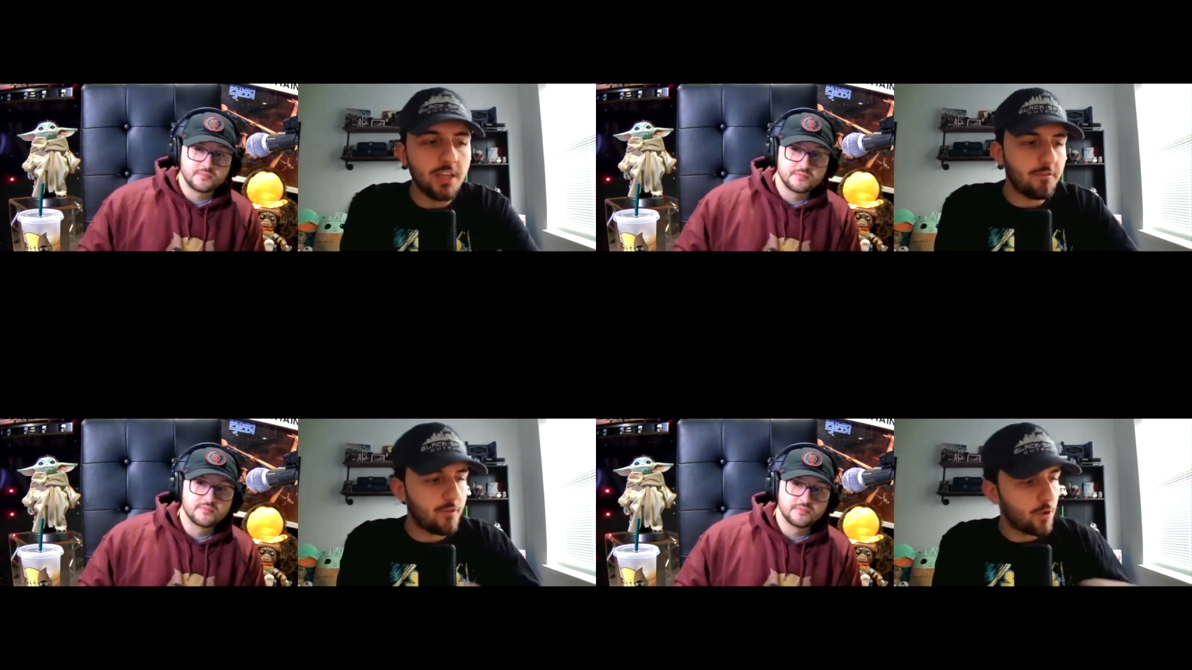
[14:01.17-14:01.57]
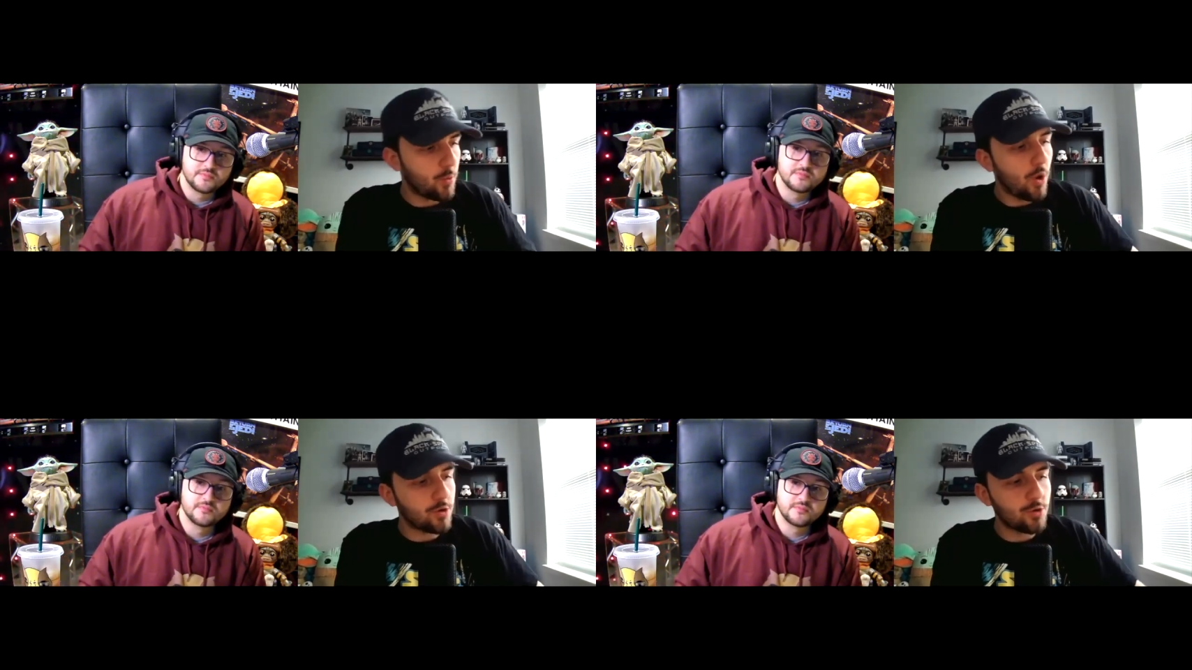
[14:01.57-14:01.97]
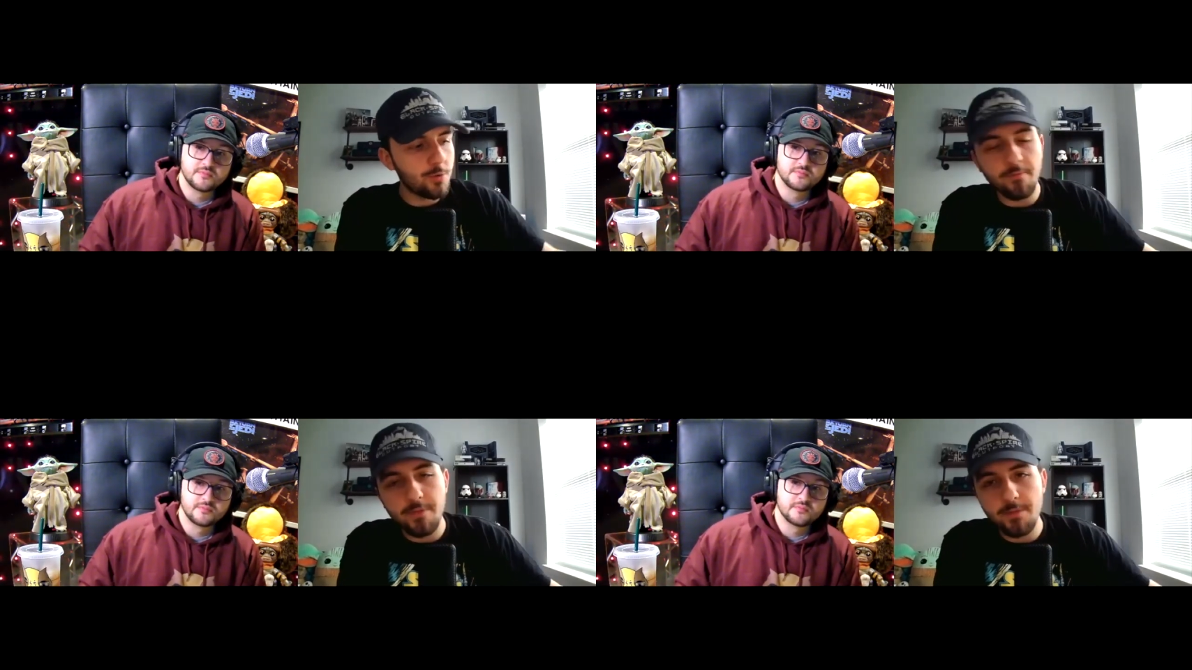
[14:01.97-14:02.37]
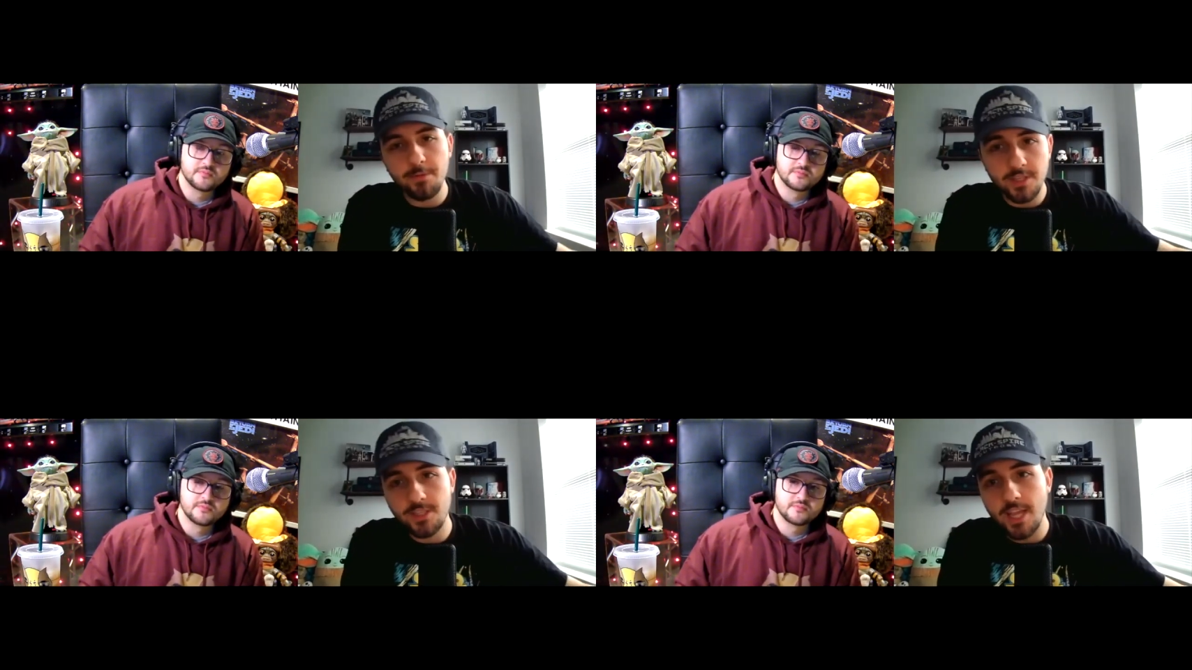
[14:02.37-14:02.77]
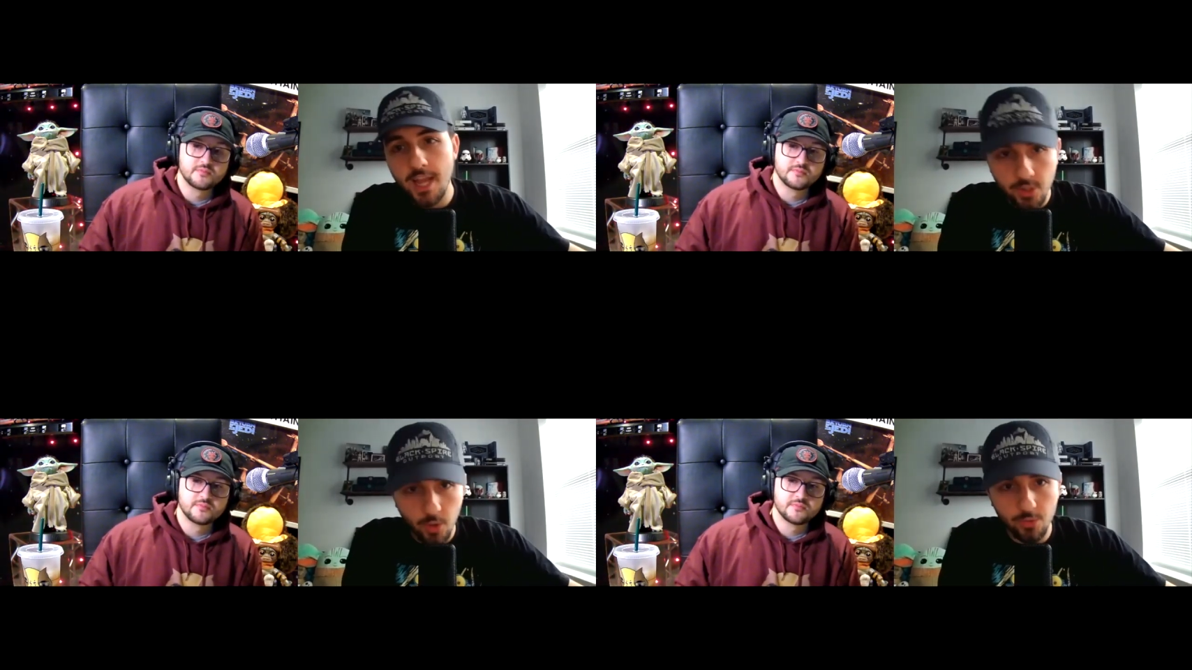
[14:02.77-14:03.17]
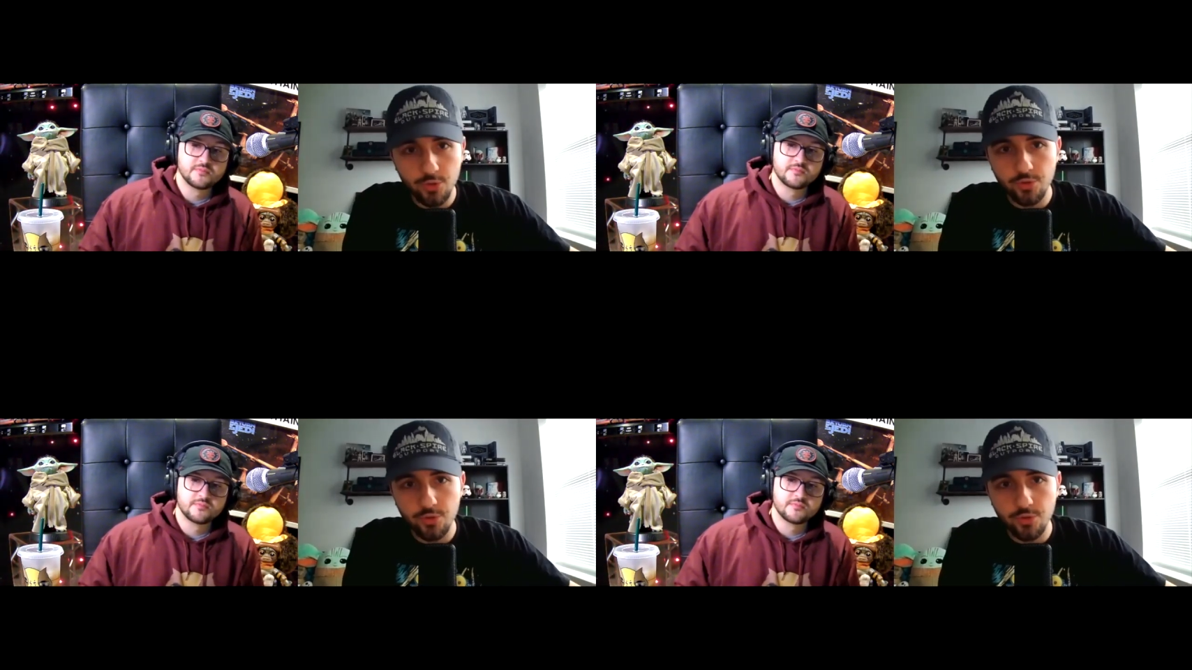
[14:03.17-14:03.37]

Speaker 1: for one group of people to say, I told you